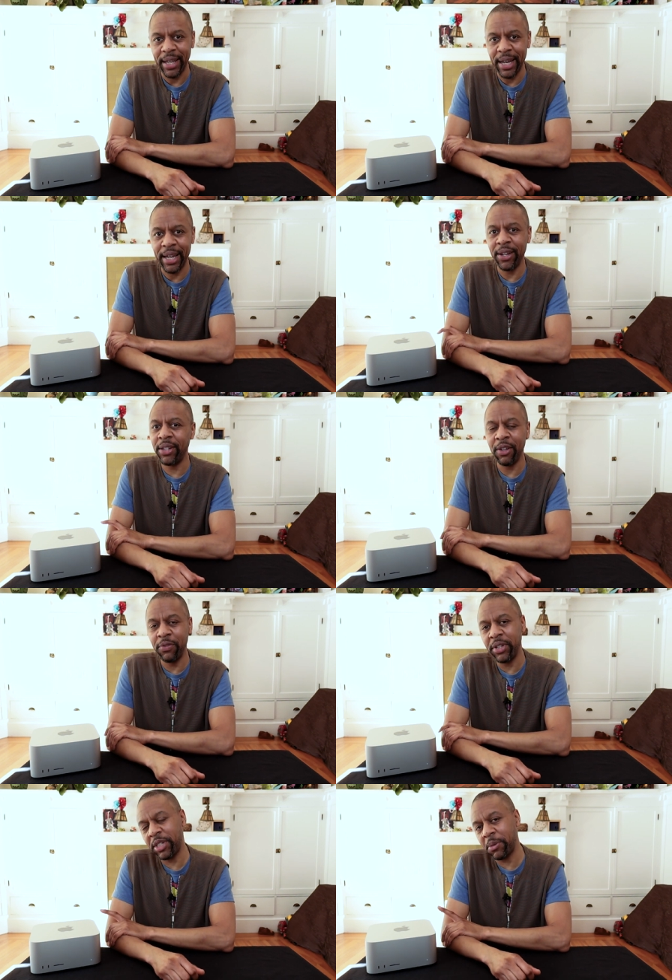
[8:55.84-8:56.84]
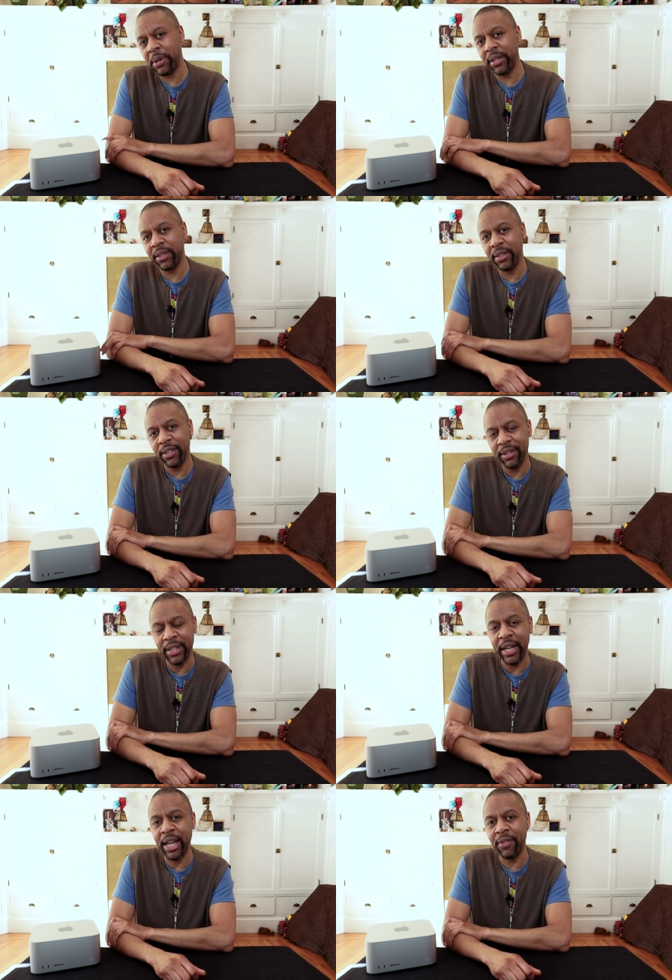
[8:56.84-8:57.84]
I don't love this about
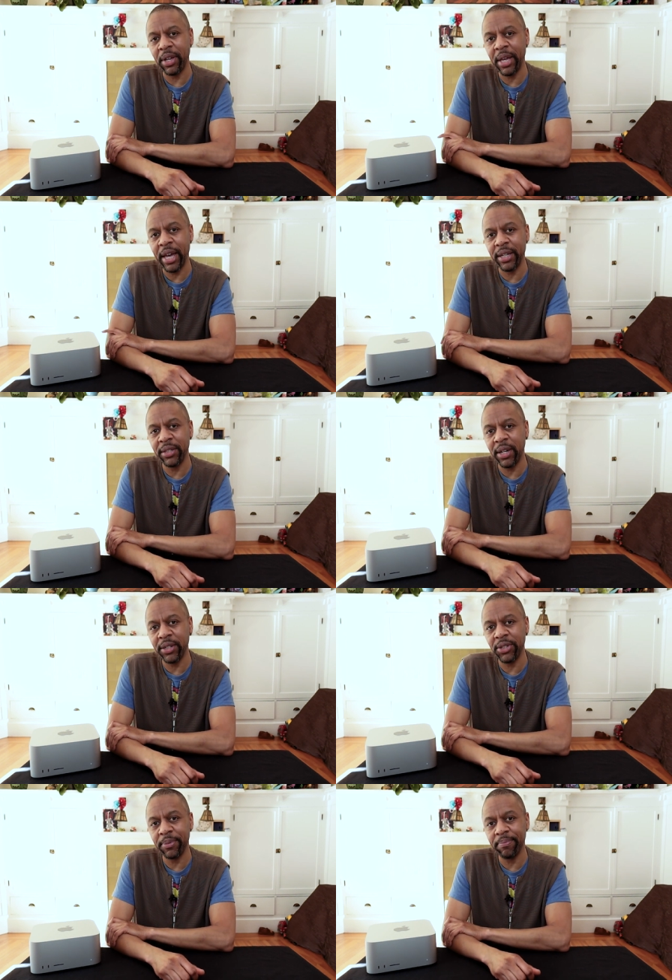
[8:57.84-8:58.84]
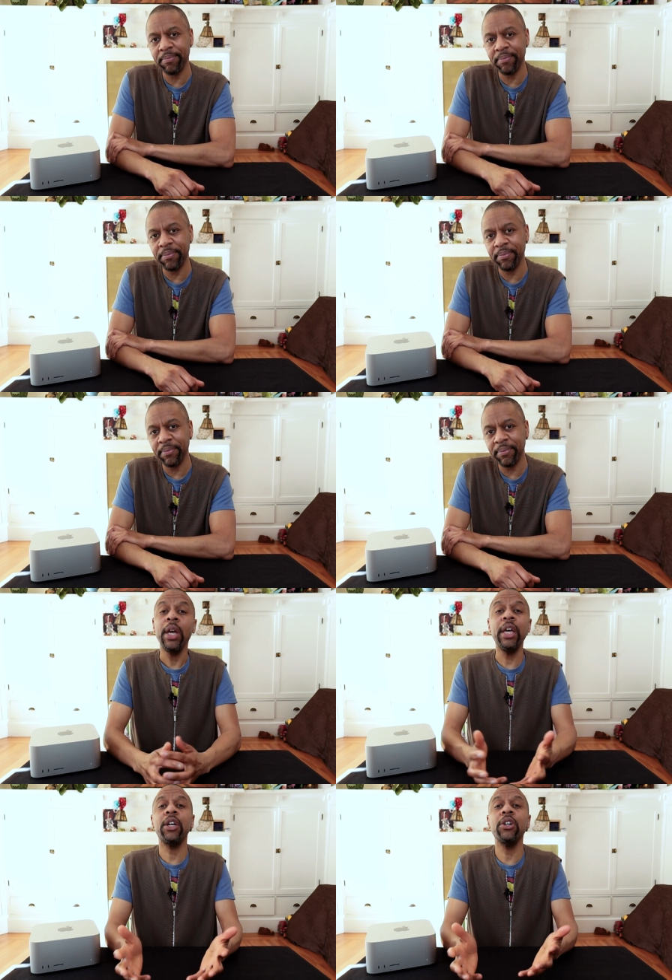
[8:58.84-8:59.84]
not having a Hackintosh.
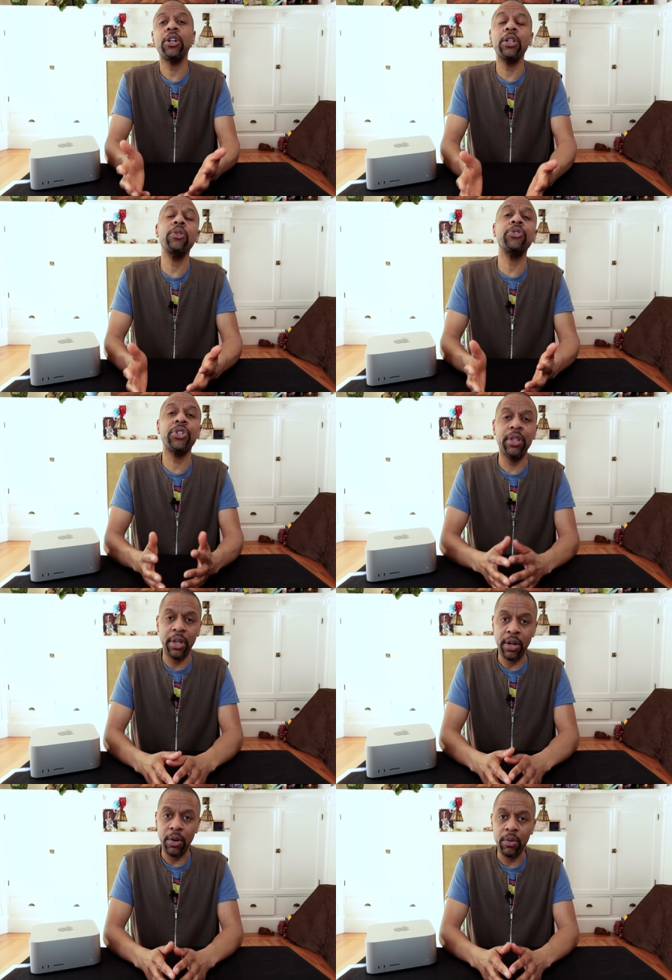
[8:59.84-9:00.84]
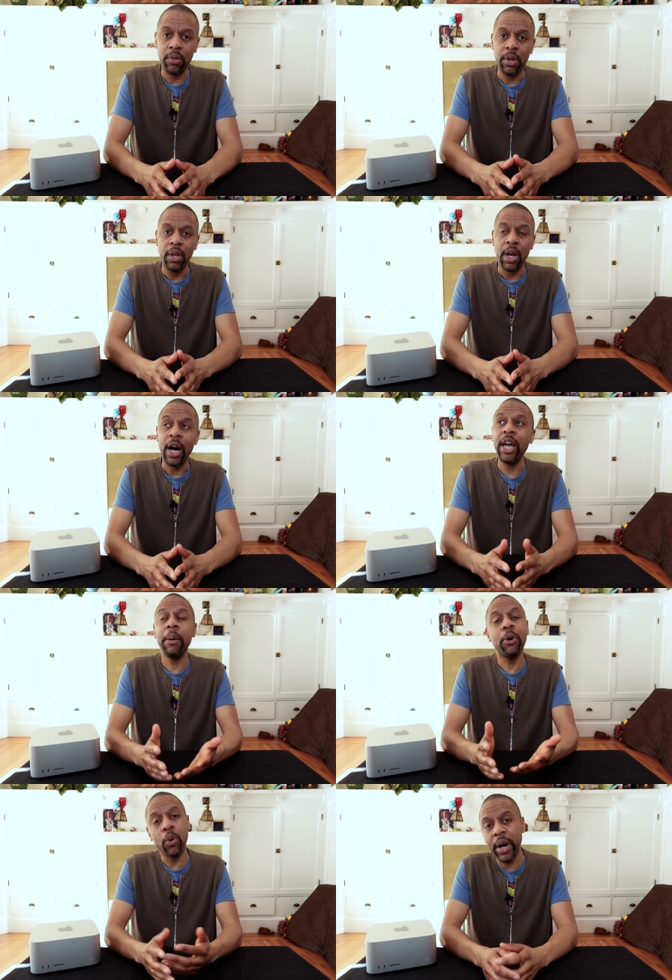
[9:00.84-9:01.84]
In conclusion though, I
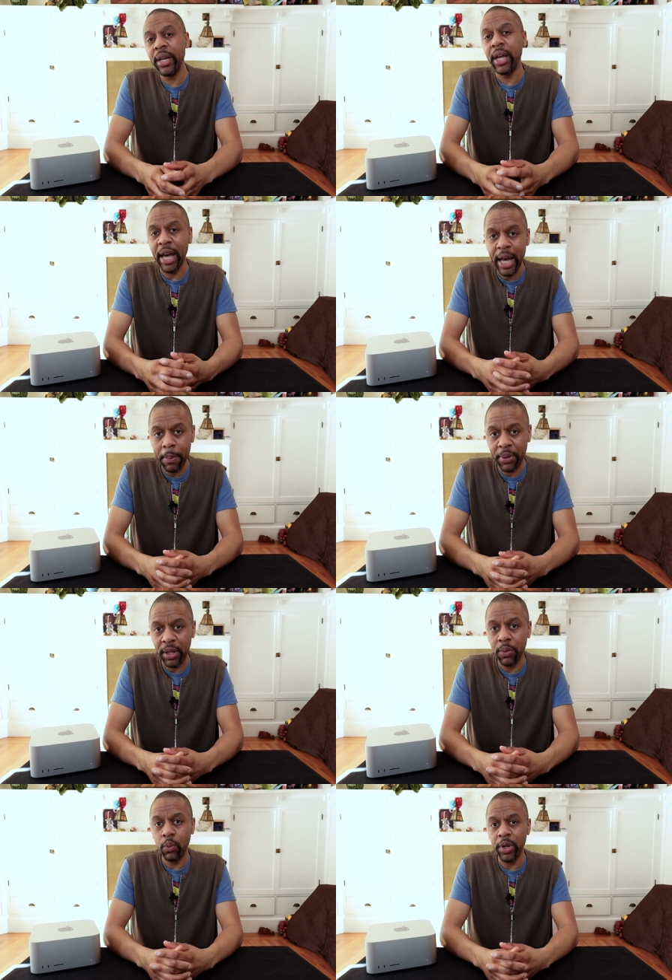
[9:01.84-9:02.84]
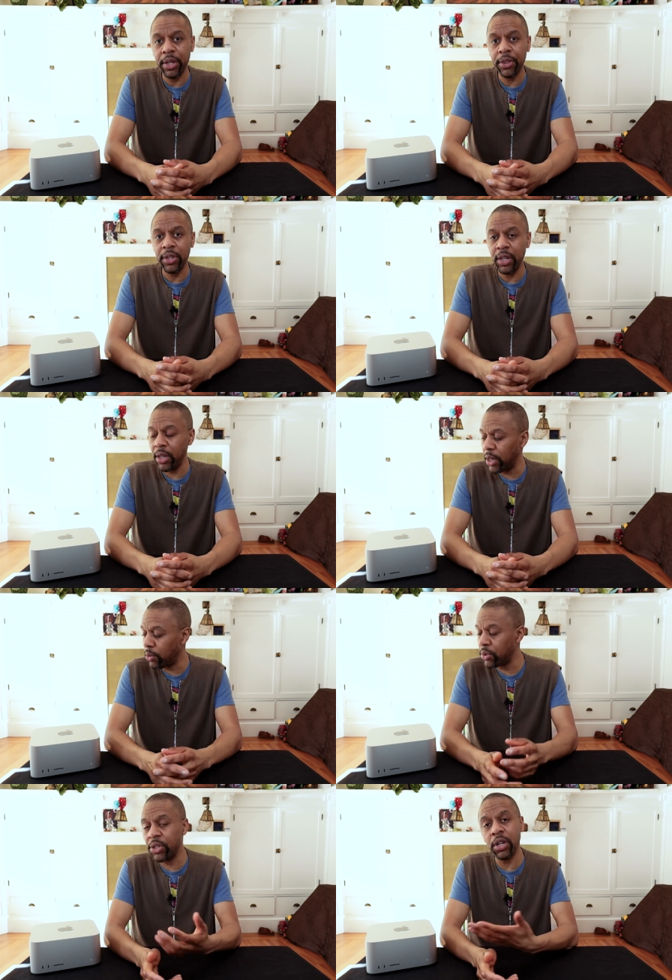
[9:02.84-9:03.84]
am quite happy with the
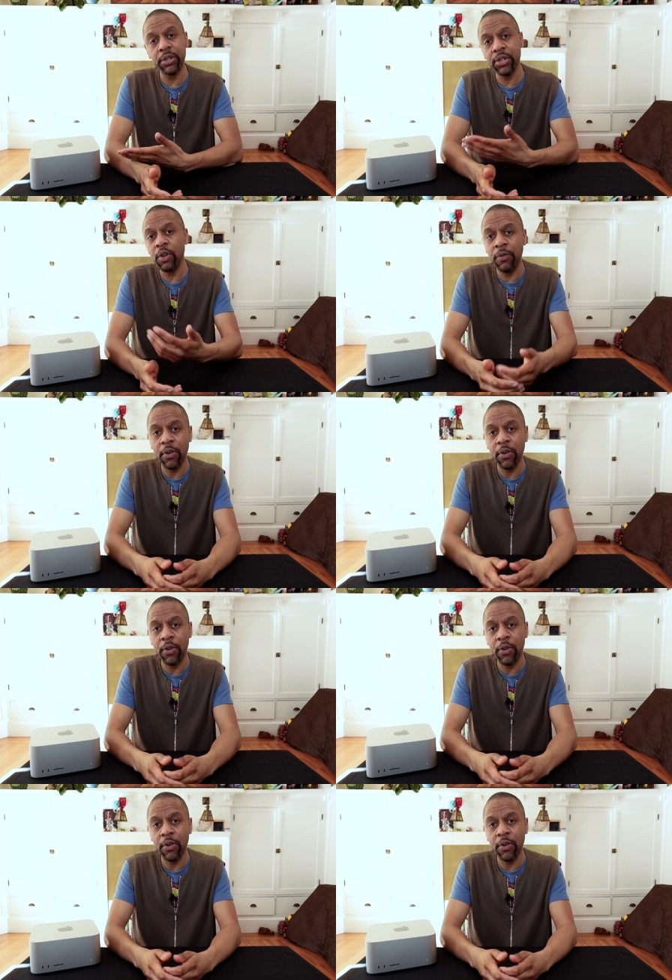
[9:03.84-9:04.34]
results so